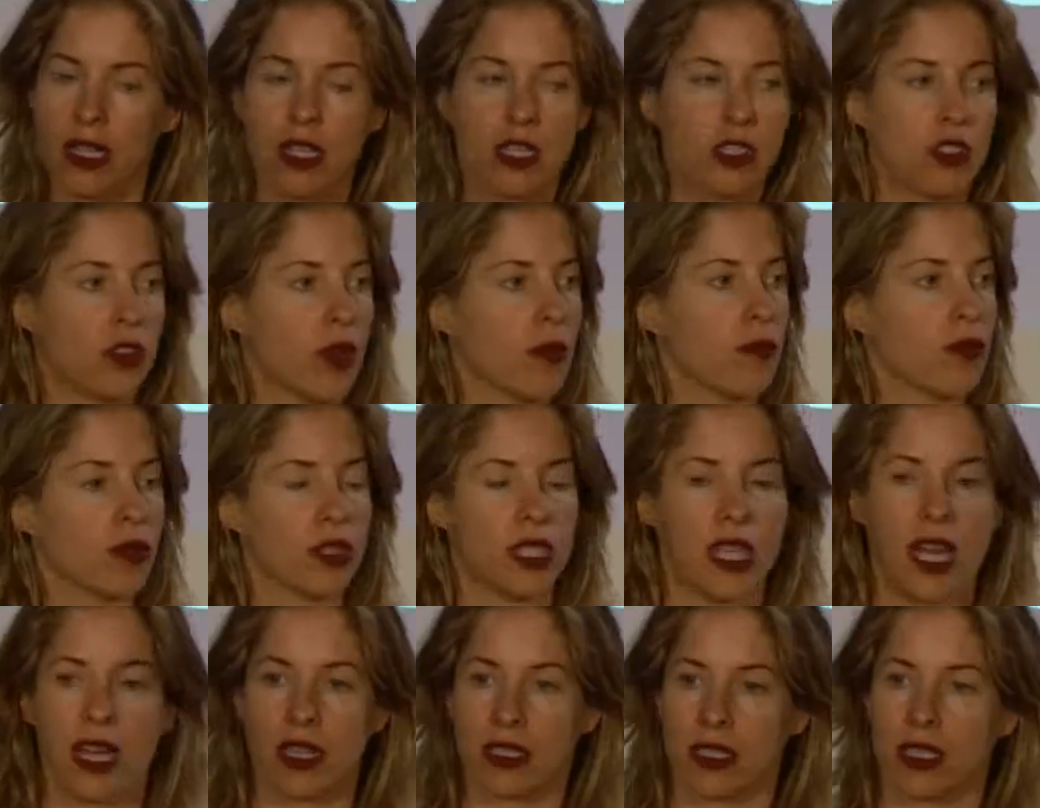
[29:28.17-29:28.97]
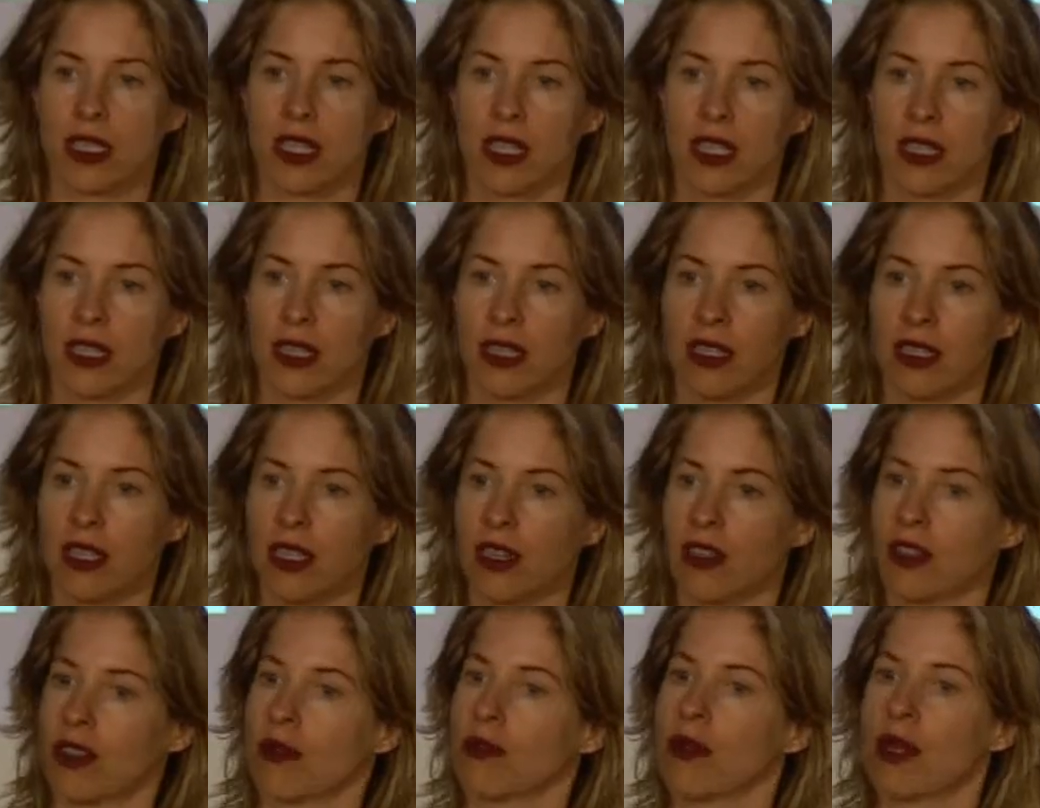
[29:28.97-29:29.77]
So I'm protecting,
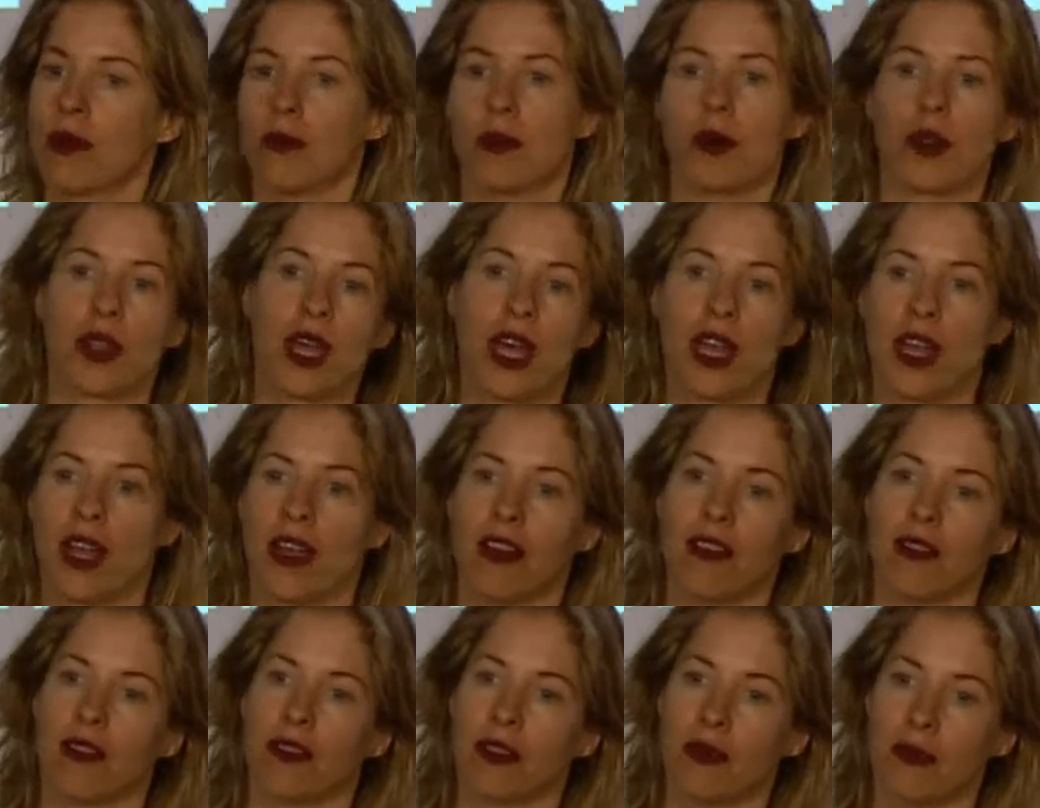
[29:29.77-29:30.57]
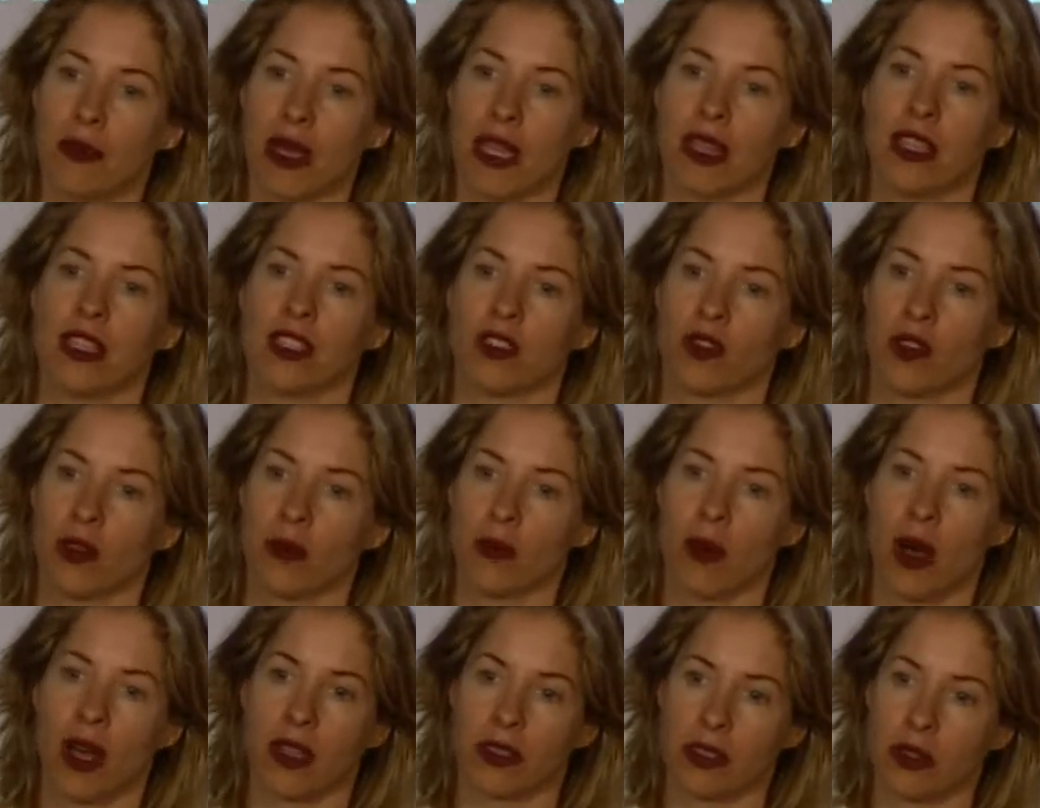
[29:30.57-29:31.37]
you know, the people that have made this
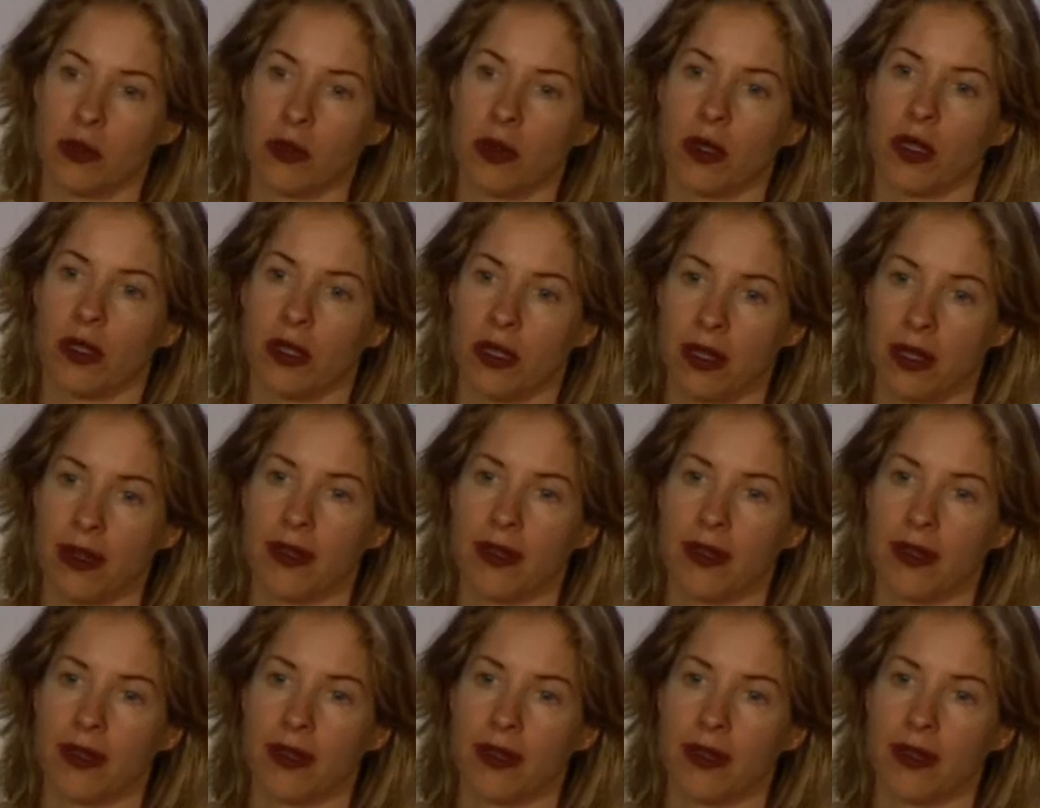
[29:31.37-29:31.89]
film possible.